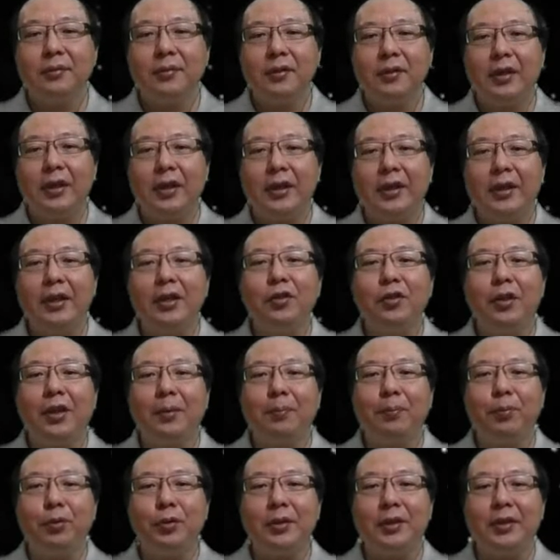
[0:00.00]
And then you can
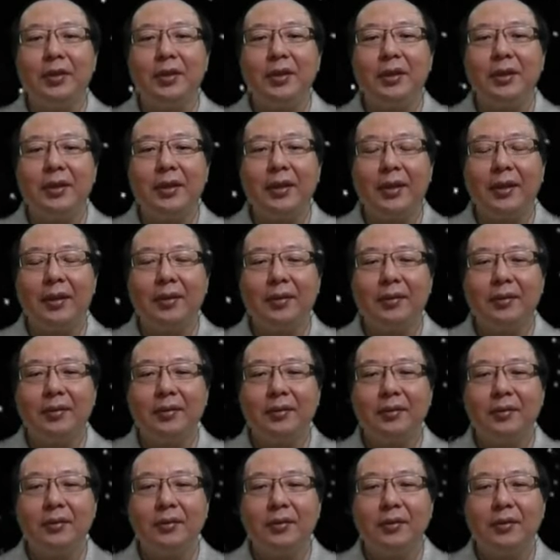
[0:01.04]
put the D there.
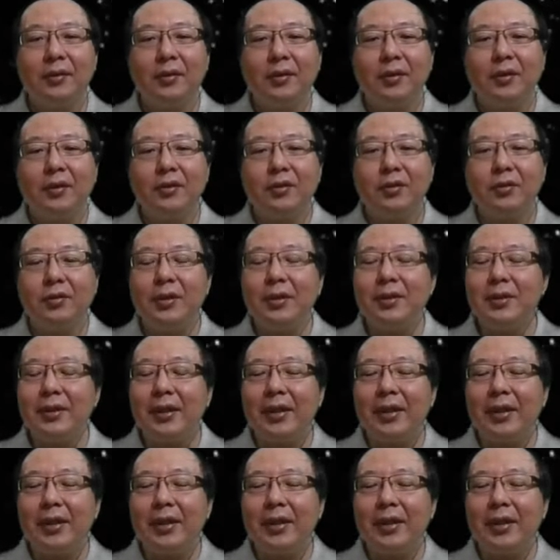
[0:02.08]
So this